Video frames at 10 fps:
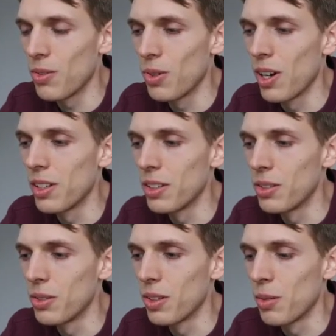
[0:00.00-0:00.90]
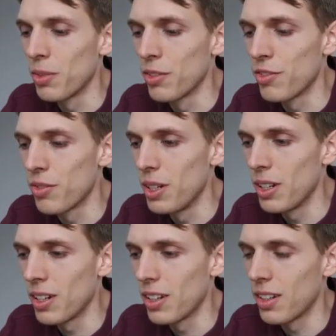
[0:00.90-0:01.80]
adding to the number of 3,
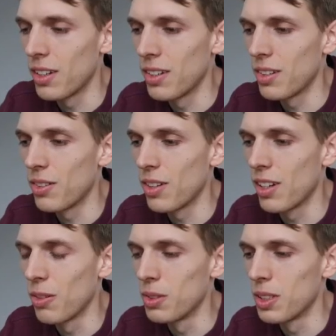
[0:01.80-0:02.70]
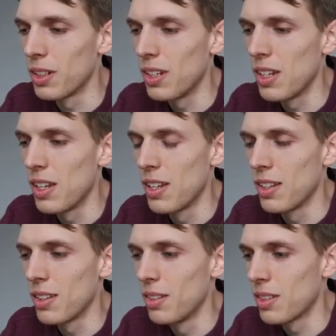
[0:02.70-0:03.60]
say
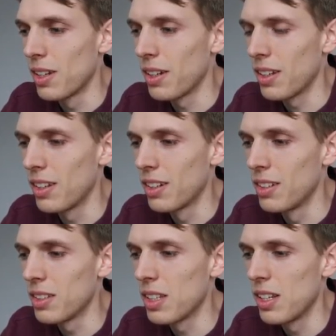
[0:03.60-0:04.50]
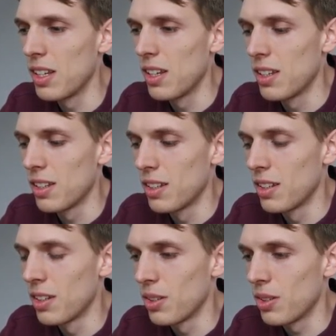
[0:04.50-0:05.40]
this like this, and
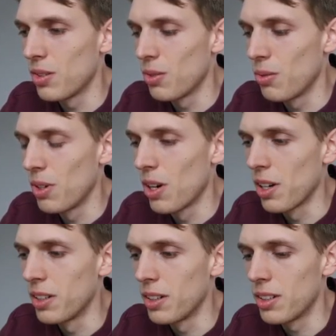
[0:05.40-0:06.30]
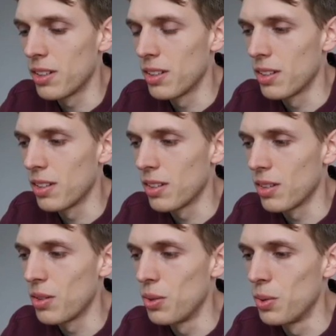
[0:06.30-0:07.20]
then we are adding
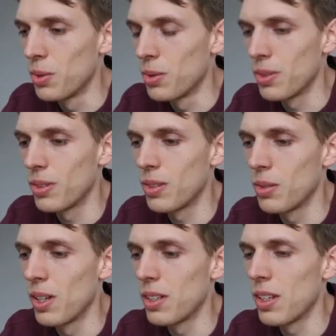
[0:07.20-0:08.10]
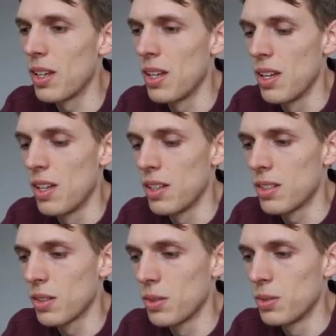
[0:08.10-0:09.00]
2 to that.
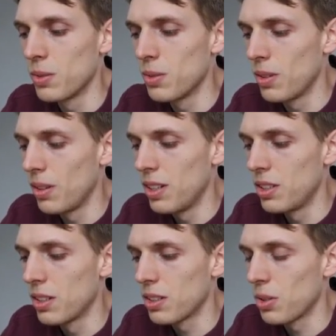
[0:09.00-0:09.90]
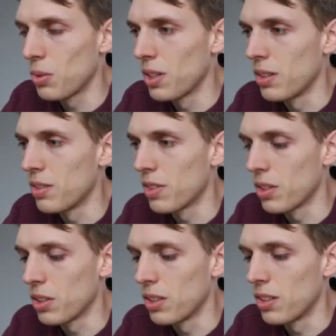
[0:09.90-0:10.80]
So let's just run this
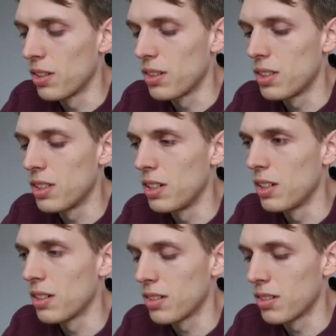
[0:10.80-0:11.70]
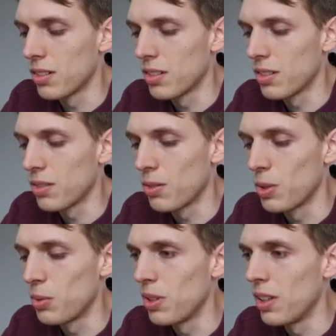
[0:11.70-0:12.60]
function and let's see
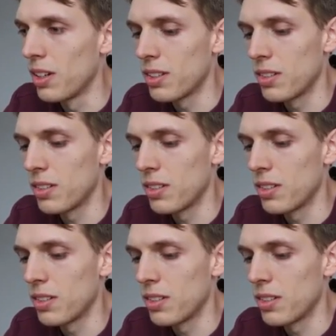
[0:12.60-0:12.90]
what we will get.